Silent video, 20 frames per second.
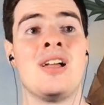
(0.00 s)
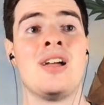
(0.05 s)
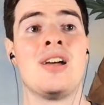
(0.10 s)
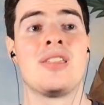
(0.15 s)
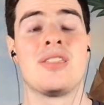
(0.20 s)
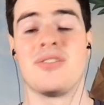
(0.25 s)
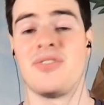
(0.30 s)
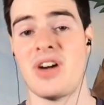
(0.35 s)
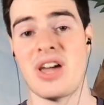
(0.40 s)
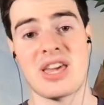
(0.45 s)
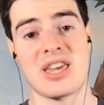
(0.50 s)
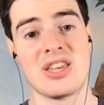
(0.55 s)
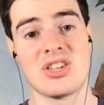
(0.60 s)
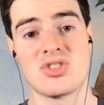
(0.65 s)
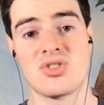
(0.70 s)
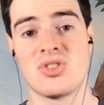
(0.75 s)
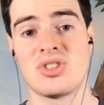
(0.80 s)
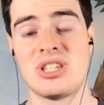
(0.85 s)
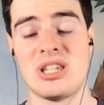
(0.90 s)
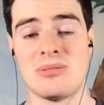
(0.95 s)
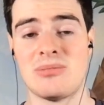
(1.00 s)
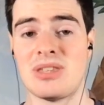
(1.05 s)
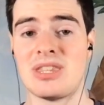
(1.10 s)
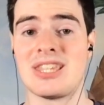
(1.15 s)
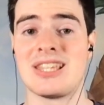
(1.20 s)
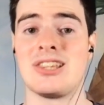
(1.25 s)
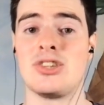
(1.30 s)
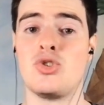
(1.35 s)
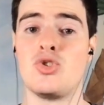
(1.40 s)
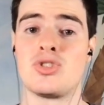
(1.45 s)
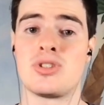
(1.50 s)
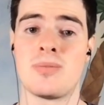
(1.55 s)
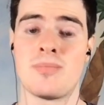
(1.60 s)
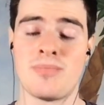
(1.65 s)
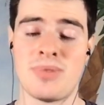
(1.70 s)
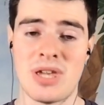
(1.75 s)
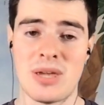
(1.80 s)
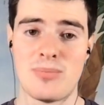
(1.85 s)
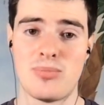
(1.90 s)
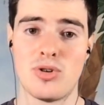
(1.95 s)
the Vikings are a team that did lose some
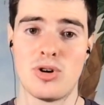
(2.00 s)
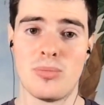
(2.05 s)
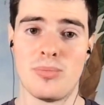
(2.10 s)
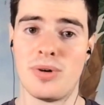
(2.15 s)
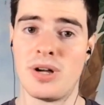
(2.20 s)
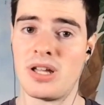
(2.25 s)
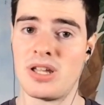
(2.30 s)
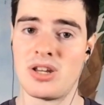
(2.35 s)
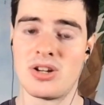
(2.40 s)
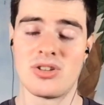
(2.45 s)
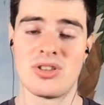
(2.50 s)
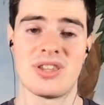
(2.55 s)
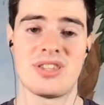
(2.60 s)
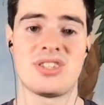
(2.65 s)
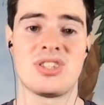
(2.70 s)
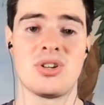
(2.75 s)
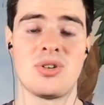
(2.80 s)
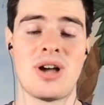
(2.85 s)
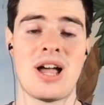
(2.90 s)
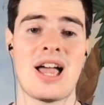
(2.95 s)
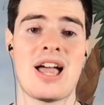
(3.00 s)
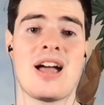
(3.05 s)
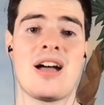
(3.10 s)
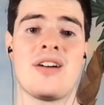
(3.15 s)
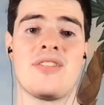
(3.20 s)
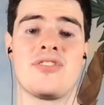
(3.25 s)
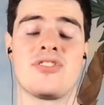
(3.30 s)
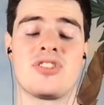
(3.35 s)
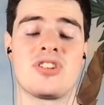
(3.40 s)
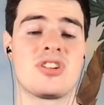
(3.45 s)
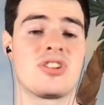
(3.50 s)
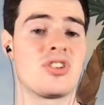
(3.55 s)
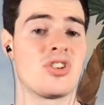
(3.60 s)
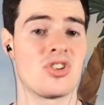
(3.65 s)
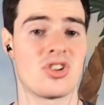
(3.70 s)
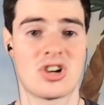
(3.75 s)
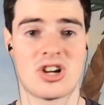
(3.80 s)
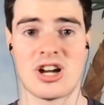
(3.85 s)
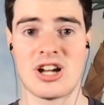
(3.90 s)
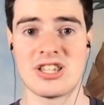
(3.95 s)
people, but, they still have
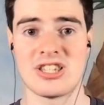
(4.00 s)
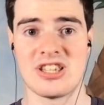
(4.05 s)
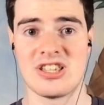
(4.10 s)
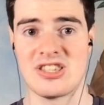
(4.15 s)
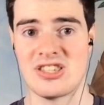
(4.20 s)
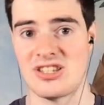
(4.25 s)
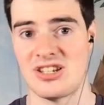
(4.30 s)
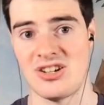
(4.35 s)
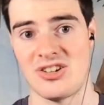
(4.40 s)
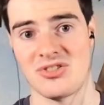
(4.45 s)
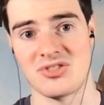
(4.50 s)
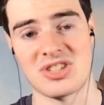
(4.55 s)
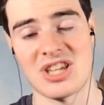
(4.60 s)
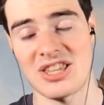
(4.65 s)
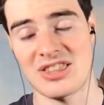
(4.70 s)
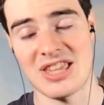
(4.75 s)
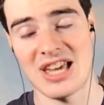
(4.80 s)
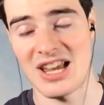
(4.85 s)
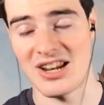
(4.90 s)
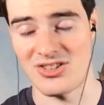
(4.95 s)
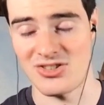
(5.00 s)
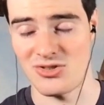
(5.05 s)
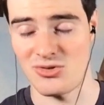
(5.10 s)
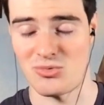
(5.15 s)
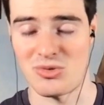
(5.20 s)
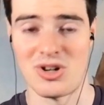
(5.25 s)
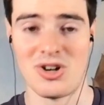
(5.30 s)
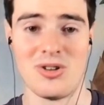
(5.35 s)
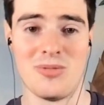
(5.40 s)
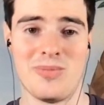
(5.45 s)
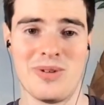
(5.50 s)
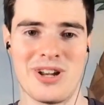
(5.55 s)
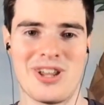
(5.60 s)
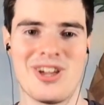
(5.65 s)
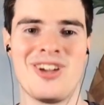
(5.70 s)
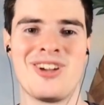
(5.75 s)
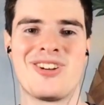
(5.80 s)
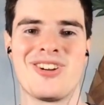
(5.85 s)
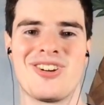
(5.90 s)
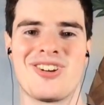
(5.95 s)
Kirk Cousins and, take that as you will, but
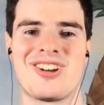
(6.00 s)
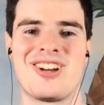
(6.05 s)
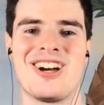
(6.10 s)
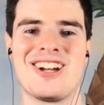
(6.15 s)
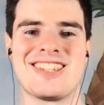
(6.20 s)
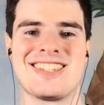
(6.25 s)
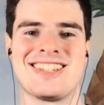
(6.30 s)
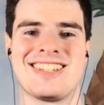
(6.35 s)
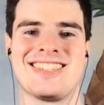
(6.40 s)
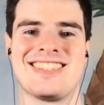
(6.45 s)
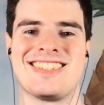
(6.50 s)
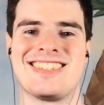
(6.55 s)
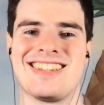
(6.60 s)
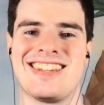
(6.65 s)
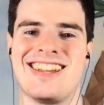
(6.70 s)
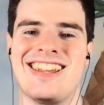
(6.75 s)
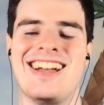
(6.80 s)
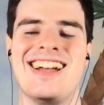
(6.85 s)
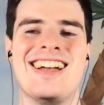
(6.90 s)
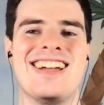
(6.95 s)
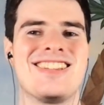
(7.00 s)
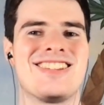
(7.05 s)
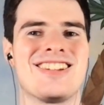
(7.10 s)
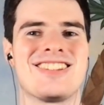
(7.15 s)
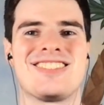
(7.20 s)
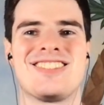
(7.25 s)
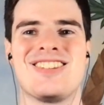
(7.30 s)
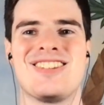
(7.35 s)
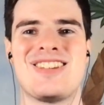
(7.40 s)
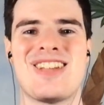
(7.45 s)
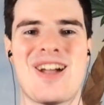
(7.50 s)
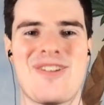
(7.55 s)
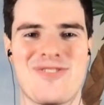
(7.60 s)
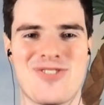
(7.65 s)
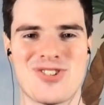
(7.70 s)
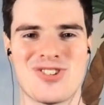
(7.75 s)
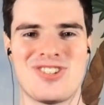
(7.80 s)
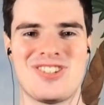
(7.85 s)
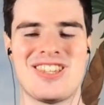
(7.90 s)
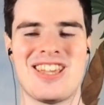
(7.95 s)
Kirk Cousins and Justin
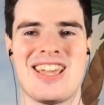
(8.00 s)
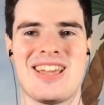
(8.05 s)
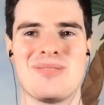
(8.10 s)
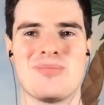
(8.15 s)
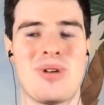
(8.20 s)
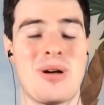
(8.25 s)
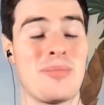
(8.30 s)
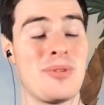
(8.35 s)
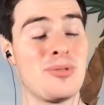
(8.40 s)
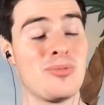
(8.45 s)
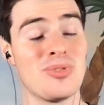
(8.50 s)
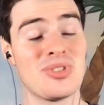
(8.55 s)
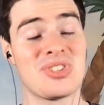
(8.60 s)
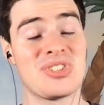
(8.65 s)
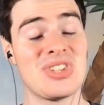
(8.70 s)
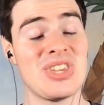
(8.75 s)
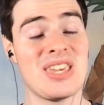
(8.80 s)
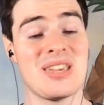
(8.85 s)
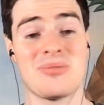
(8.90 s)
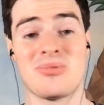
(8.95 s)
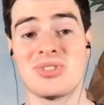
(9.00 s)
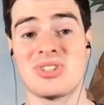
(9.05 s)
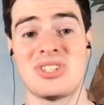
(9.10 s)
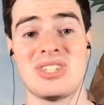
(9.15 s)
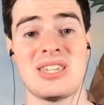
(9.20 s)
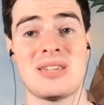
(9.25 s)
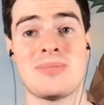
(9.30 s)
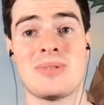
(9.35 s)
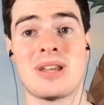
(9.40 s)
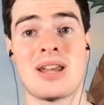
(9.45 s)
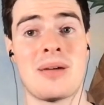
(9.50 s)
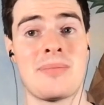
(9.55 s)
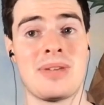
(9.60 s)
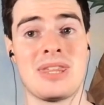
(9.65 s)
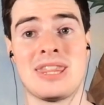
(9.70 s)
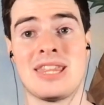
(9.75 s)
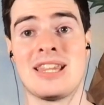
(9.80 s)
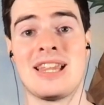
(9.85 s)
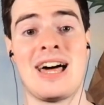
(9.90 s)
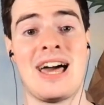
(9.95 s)
Jefferson. I mean, we'll see. But I mean,
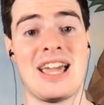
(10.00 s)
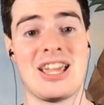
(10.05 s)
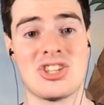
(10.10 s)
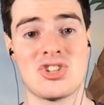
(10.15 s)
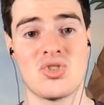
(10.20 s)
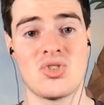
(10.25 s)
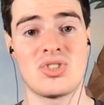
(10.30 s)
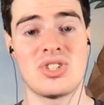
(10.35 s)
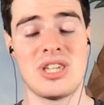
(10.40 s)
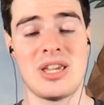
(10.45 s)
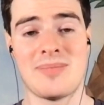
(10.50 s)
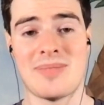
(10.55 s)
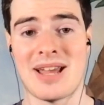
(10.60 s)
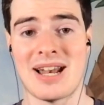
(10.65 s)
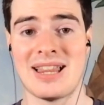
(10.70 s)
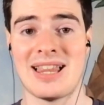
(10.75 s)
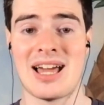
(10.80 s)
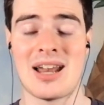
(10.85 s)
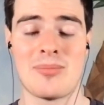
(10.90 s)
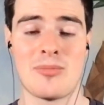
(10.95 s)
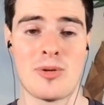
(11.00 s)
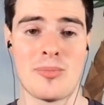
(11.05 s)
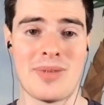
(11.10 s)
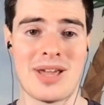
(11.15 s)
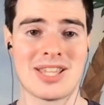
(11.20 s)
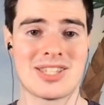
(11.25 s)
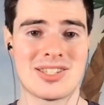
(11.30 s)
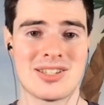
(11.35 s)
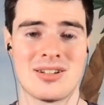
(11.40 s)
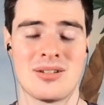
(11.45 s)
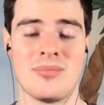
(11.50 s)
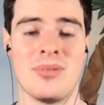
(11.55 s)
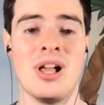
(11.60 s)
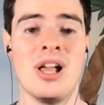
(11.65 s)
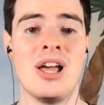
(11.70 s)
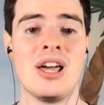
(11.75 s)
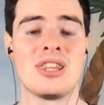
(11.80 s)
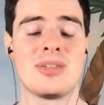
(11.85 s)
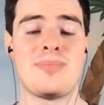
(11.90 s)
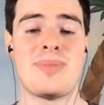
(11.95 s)
the Lions are a team that had a lot of momentum.
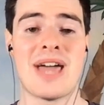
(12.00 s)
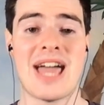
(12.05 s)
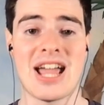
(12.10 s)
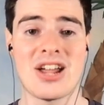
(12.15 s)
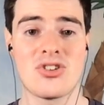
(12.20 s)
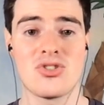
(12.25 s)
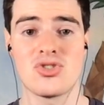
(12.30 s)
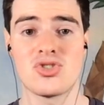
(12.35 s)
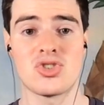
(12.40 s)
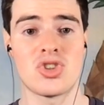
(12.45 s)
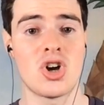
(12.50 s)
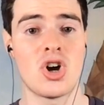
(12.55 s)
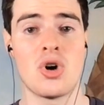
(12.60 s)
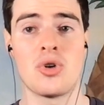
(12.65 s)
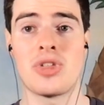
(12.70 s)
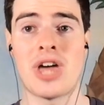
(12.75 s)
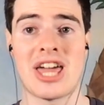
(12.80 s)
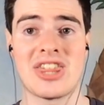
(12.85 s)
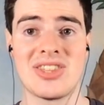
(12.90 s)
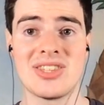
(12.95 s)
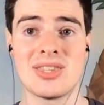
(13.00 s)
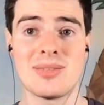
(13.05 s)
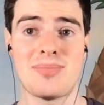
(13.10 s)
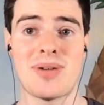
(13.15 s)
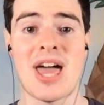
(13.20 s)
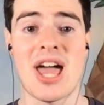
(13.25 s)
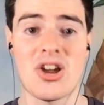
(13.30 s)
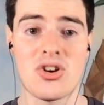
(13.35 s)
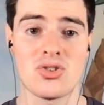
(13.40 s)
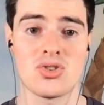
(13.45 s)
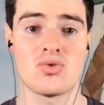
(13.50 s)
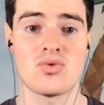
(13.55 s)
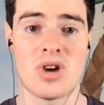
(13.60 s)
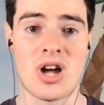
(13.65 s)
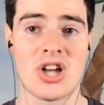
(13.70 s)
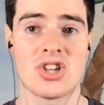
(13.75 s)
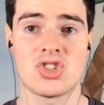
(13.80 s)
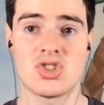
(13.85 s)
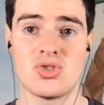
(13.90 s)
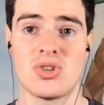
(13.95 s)
The Packers, though, I think the Packers
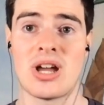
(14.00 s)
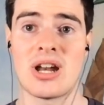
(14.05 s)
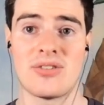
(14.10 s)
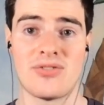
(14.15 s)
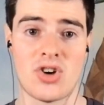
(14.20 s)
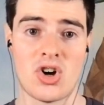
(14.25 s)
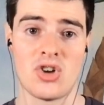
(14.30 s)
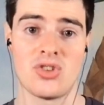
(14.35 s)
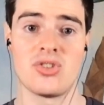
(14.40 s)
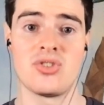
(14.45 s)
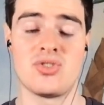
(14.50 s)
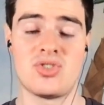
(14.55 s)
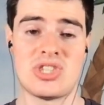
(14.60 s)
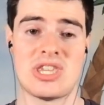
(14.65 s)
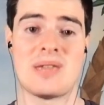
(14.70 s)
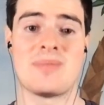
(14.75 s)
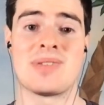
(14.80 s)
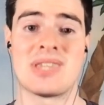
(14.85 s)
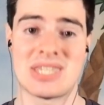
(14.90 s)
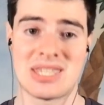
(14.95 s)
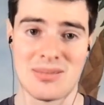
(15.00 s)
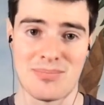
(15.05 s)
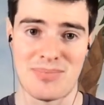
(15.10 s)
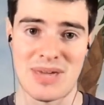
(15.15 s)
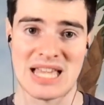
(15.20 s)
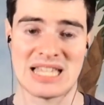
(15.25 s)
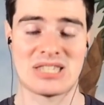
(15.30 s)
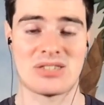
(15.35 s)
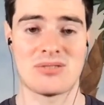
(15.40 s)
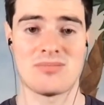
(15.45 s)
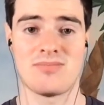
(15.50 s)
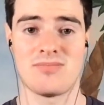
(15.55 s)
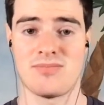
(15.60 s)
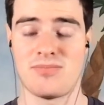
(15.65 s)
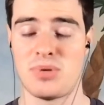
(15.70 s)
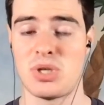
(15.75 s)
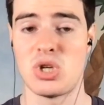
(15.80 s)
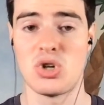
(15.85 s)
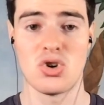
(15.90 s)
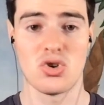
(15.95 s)
roster out of all those teams is the best
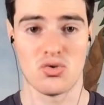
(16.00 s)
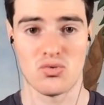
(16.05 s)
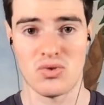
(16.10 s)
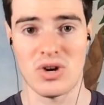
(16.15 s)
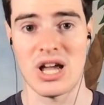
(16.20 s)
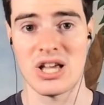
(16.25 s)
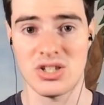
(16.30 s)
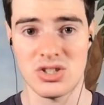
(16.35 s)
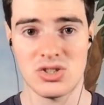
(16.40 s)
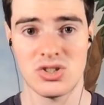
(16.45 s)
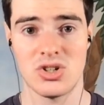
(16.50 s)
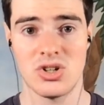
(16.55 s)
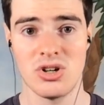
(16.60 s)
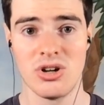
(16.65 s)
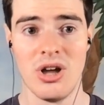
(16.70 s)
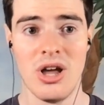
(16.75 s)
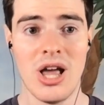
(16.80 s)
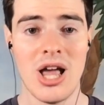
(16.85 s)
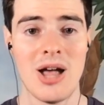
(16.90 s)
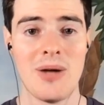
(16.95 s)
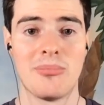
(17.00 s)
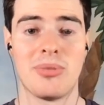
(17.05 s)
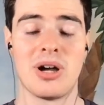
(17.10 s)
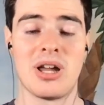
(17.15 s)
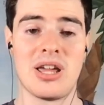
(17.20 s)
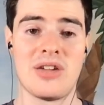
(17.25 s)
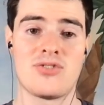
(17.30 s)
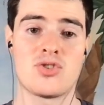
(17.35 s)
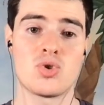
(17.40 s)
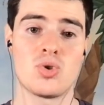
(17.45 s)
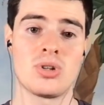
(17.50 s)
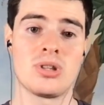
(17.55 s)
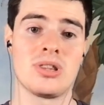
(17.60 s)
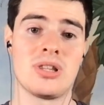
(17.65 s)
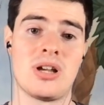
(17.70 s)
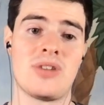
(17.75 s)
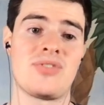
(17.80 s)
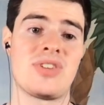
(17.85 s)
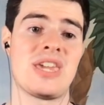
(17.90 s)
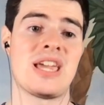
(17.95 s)
pure roster, but if Jordan
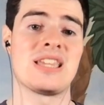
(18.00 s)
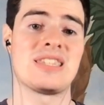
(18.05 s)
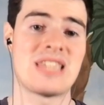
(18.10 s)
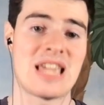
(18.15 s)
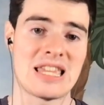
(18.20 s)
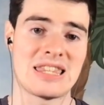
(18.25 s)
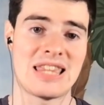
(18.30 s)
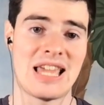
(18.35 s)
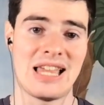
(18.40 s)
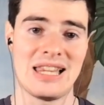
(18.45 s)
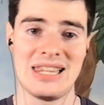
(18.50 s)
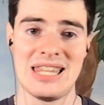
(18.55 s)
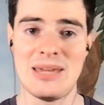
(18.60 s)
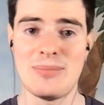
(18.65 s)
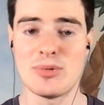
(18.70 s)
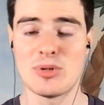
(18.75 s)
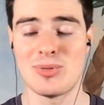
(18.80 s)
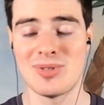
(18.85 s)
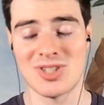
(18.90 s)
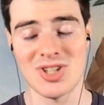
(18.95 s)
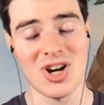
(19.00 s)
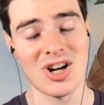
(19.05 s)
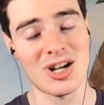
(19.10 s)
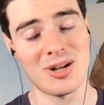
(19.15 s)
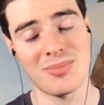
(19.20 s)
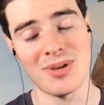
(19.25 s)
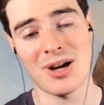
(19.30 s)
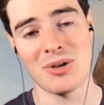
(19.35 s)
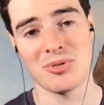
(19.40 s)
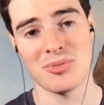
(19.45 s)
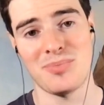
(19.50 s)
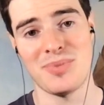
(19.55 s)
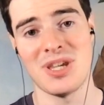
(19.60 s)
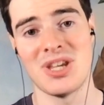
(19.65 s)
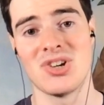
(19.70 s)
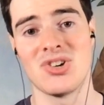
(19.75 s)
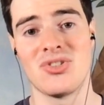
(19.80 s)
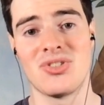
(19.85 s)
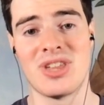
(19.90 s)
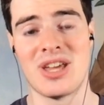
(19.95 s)
Love can't take that leap, as we talked about with
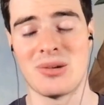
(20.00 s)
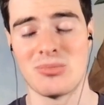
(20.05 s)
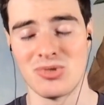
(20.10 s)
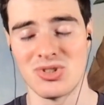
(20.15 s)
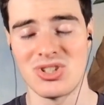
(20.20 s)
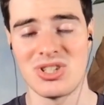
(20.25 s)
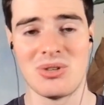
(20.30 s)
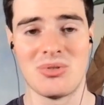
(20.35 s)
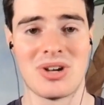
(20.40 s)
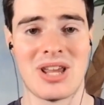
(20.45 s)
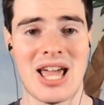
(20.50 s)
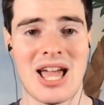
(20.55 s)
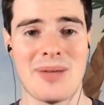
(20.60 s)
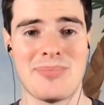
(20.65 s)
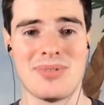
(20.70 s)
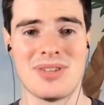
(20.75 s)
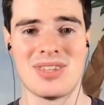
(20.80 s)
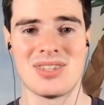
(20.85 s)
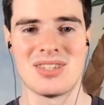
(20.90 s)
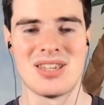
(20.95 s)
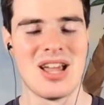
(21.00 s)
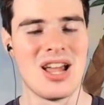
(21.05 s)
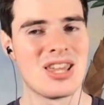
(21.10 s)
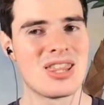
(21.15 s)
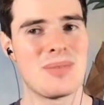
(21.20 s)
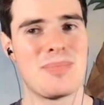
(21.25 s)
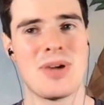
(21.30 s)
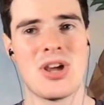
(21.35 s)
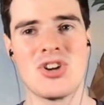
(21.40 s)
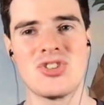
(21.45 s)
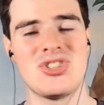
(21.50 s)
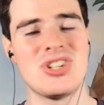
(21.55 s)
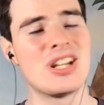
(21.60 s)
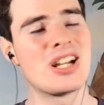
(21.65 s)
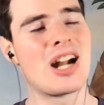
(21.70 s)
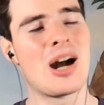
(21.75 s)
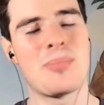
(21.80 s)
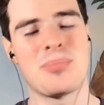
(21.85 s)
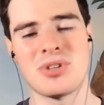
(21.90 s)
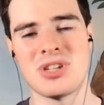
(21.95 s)
Peter, then we'll see what happens. The Bears need a
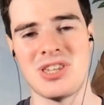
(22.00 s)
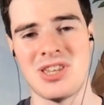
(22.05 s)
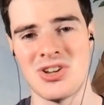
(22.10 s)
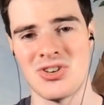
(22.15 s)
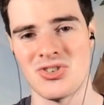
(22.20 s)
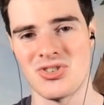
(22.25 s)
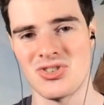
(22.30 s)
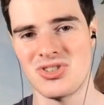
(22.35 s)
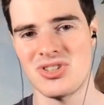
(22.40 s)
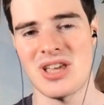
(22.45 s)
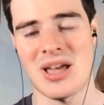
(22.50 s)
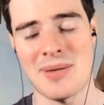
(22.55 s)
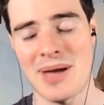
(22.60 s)
couple of years.